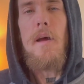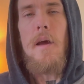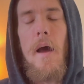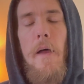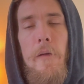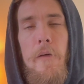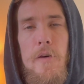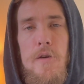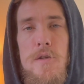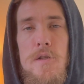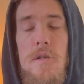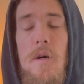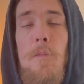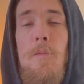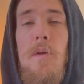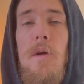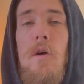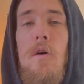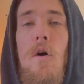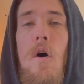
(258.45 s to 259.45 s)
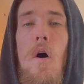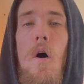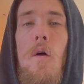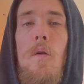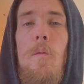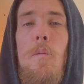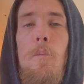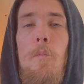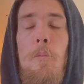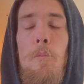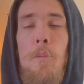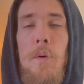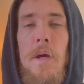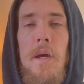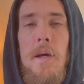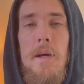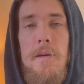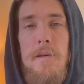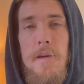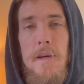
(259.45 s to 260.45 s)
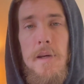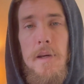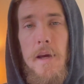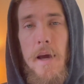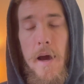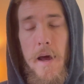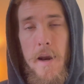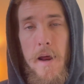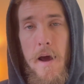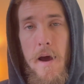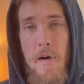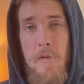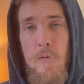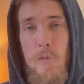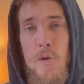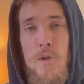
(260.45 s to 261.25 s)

And there is something called BDNF,